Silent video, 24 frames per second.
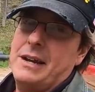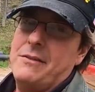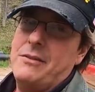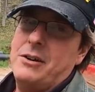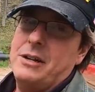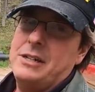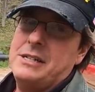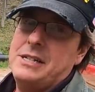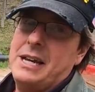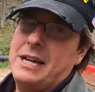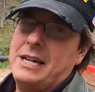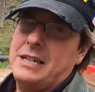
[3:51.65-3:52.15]
I've
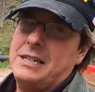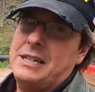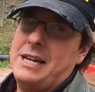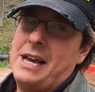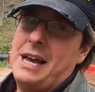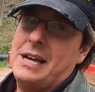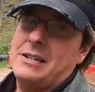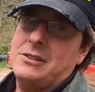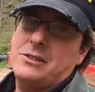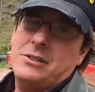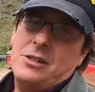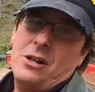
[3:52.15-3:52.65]
already taken the
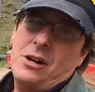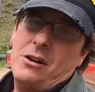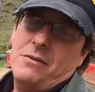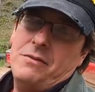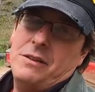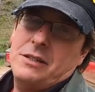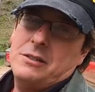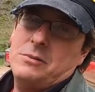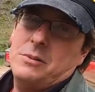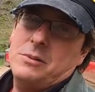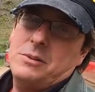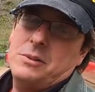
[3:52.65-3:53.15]
axle off.
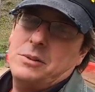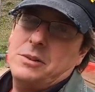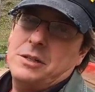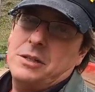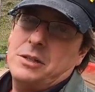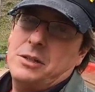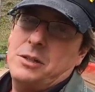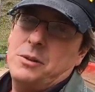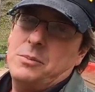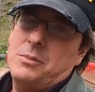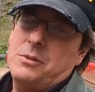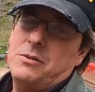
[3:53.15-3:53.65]
That's what's on
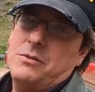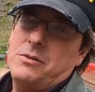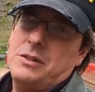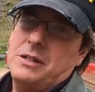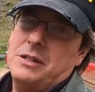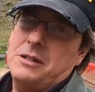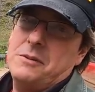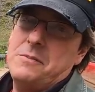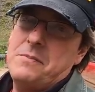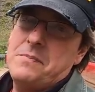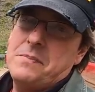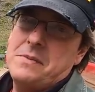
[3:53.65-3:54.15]
the Coupe de
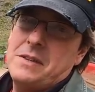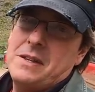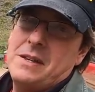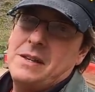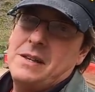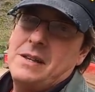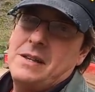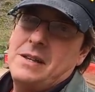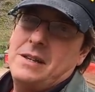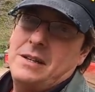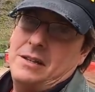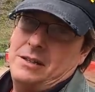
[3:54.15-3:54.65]
Ville,
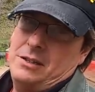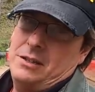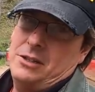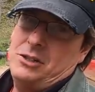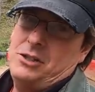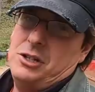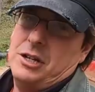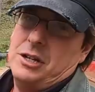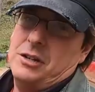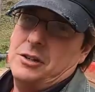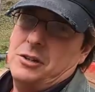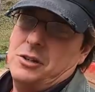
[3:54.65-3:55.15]
the
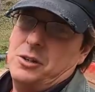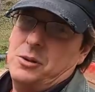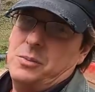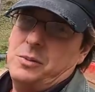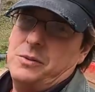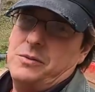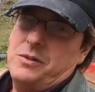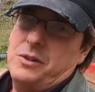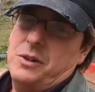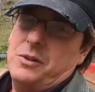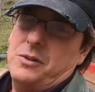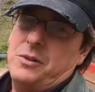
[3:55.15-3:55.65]
chicken coop,
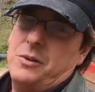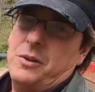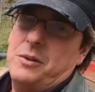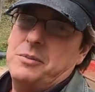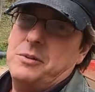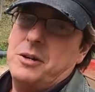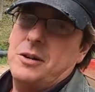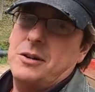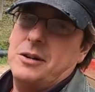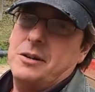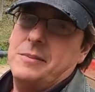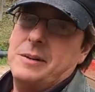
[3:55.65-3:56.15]
if you don't know what
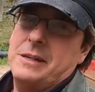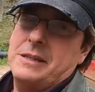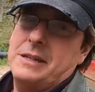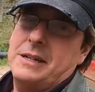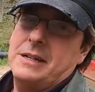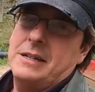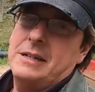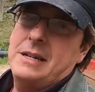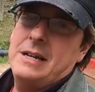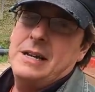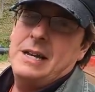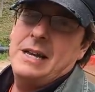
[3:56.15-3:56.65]
I'm talking about
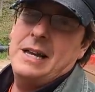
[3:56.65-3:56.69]
there.